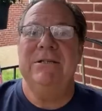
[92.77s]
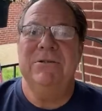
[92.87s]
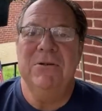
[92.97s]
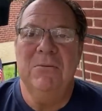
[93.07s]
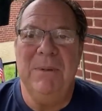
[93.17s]
a
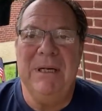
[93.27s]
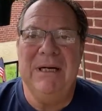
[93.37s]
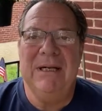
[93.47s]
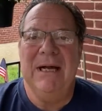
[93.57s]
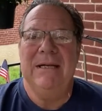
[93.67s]
doobie
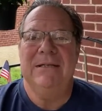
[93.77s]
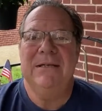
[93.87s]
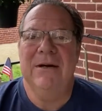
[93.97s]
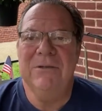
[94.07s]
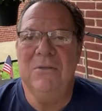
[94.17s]
today to
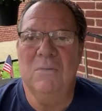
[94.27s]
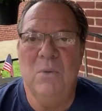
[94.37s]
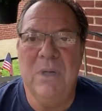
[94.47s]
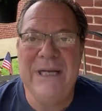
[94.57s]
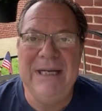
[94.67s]
tell you
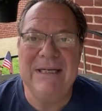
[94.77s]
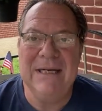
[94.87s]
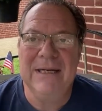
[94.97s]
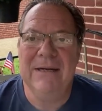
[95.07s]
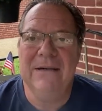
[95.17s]
what he did.